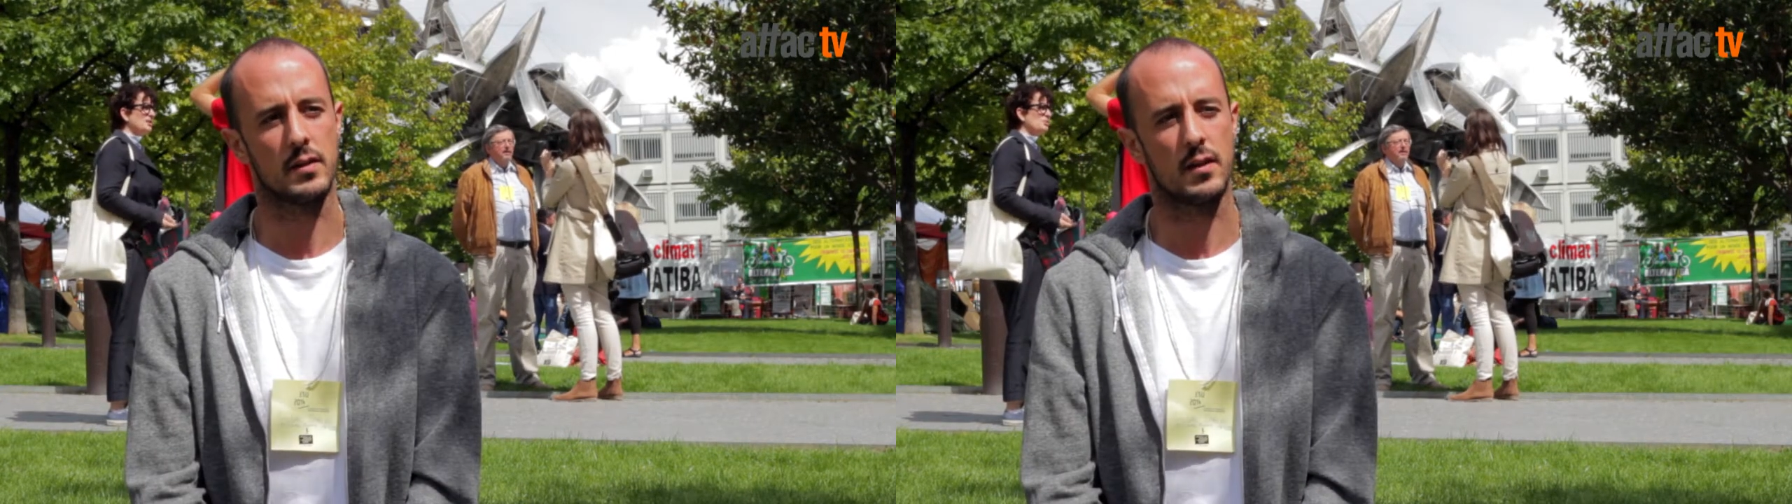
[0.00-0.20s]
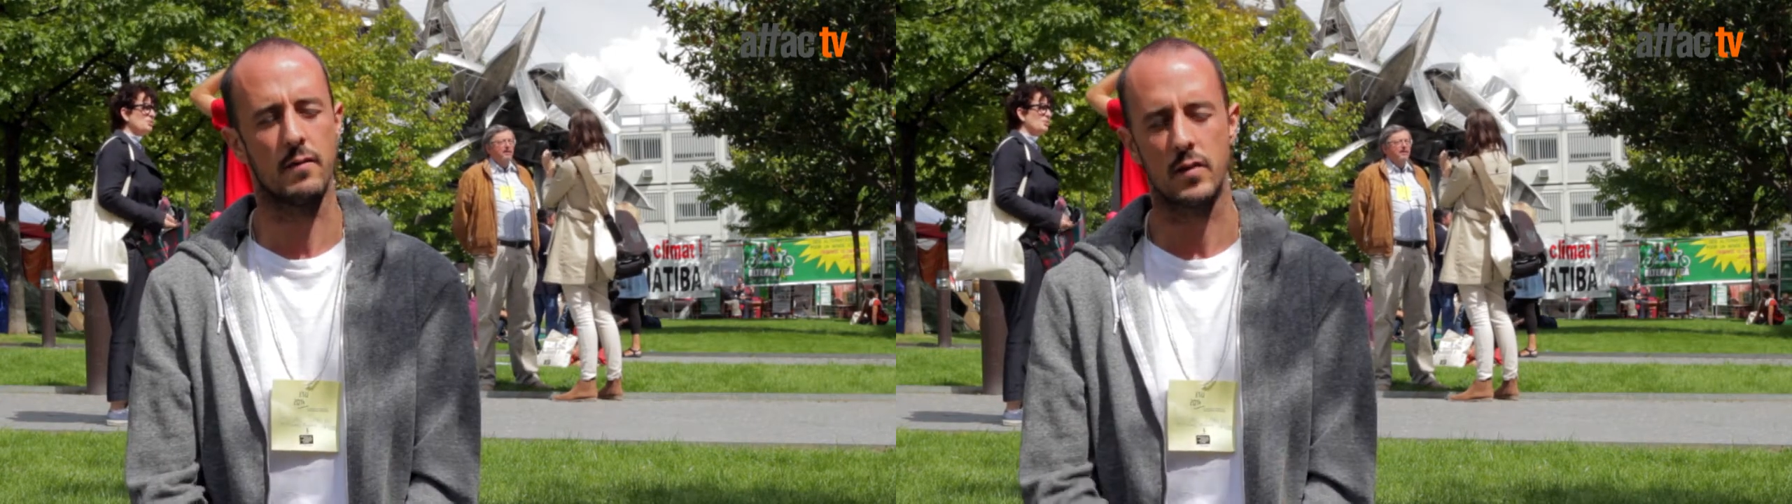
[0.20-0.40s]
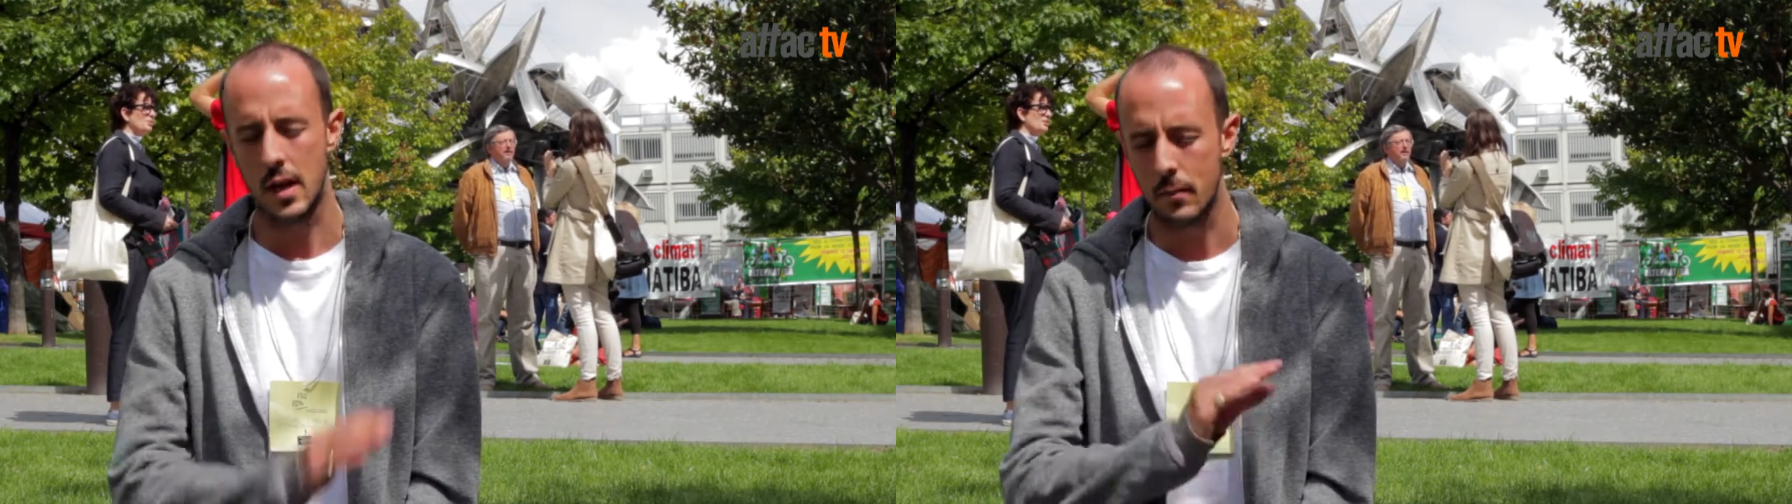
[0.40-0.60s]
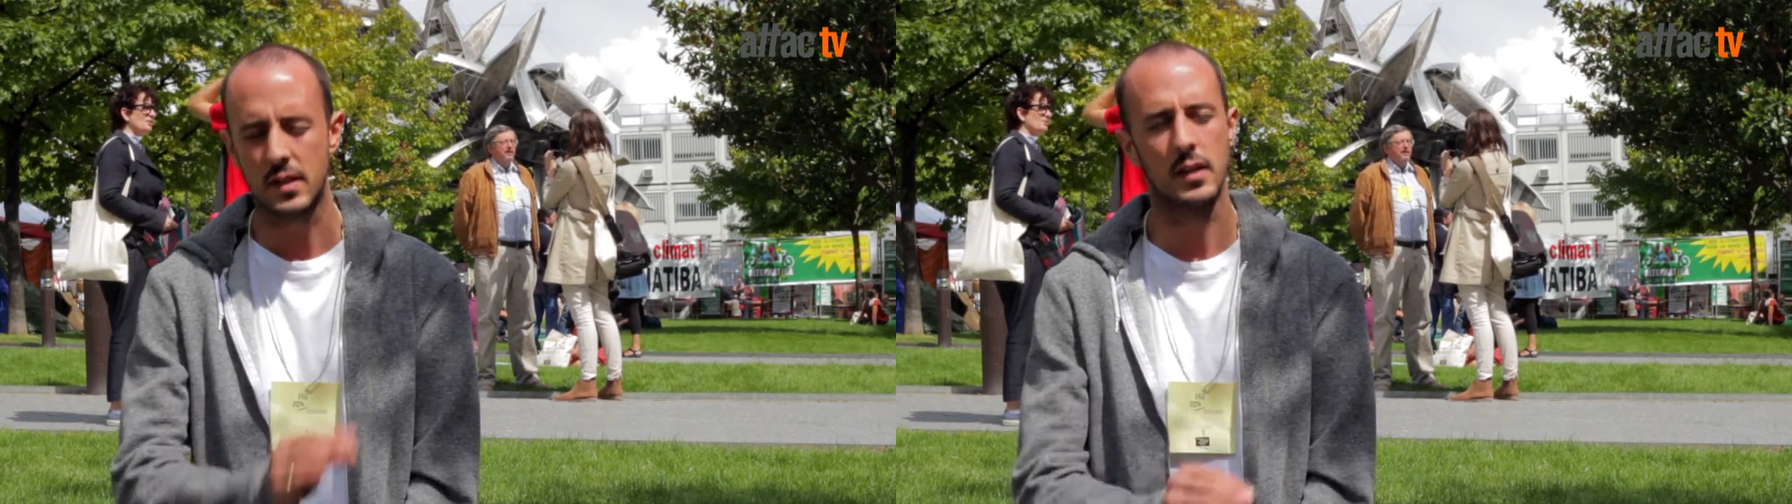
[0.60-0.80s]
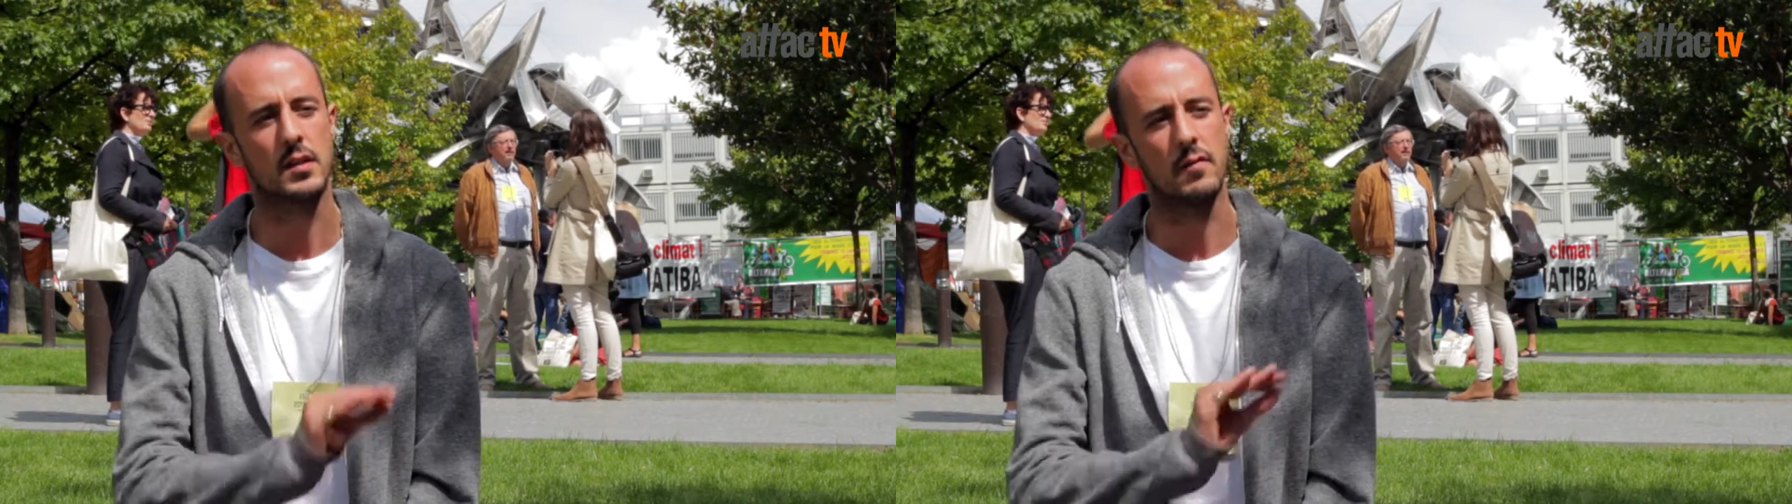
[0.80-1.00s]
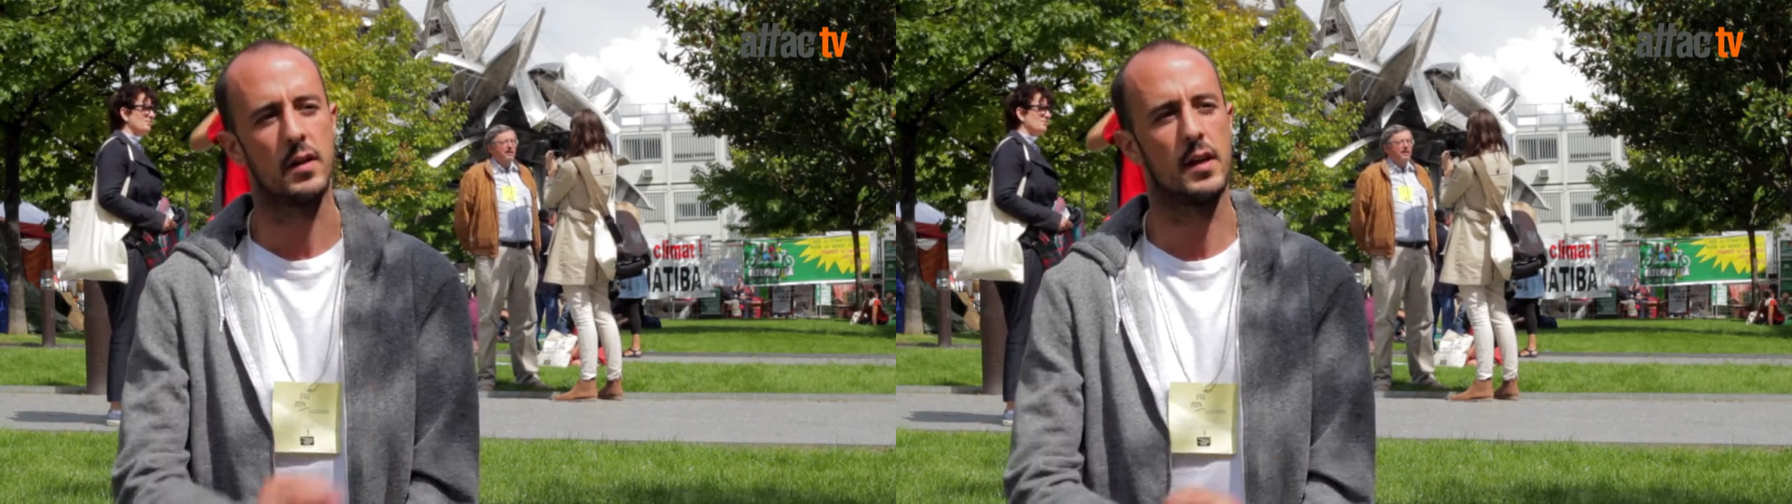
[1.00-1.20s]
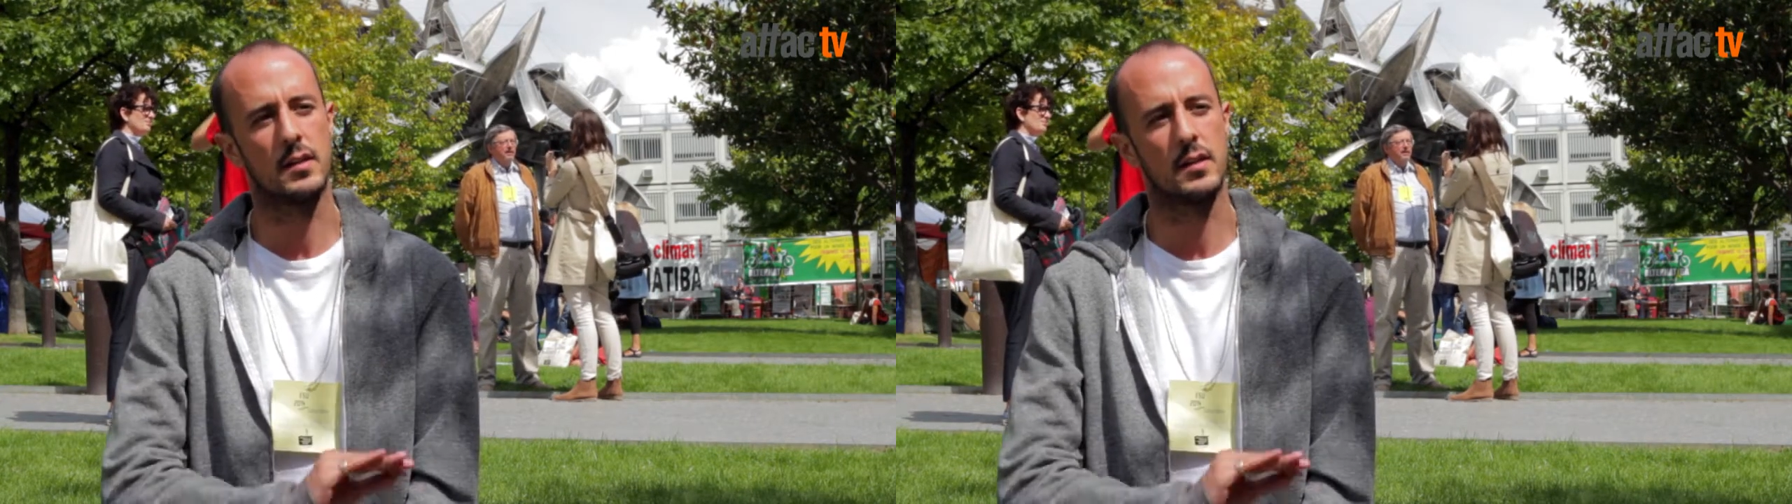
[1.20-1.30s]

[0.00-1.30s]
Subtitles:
They've limited severely